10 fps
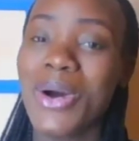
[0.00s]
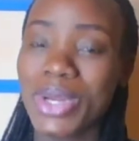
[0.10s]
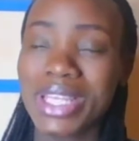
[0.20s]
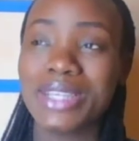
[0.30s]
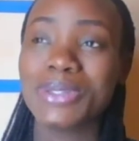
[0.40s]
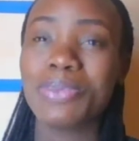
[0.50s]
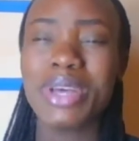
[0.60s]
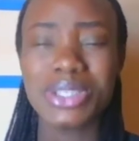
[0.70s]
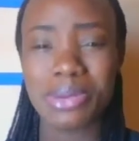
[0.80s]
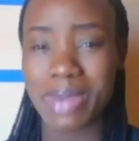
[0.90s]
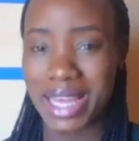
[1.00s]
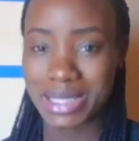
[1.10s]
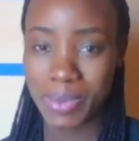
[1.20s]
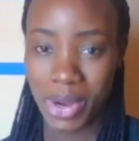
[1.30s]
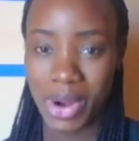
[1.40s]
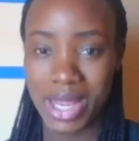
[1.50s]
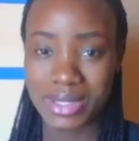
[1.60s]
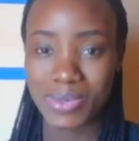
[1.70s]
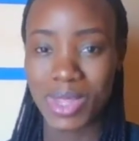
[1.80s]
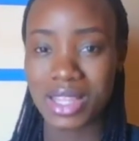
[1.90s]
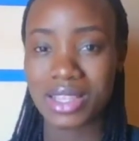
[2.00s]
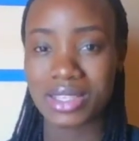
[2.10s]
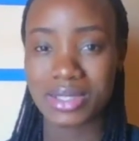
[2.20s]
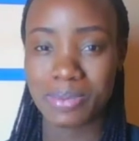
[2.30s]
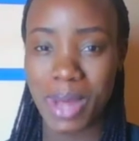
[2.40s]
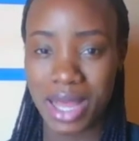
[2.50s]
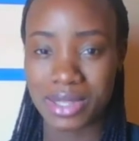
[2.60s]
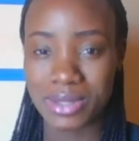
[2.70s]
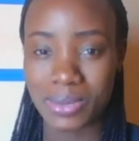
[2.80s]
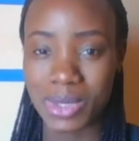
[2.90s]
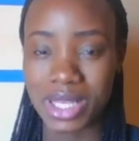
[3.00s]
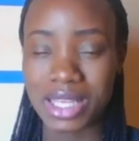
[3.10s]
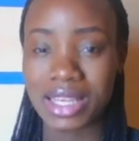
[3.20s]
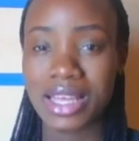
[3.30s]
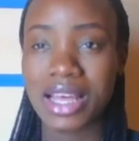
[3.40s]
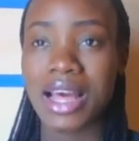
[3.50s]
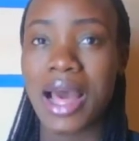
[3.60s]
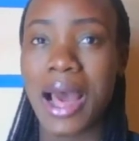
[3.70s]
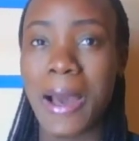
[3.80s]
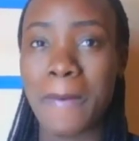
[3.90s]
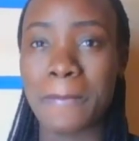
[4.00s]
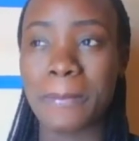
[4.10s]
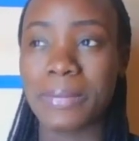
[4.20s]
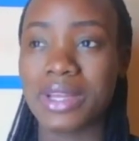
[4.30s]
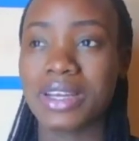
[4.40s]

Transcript: Okay, so based on my experience within this past week, um,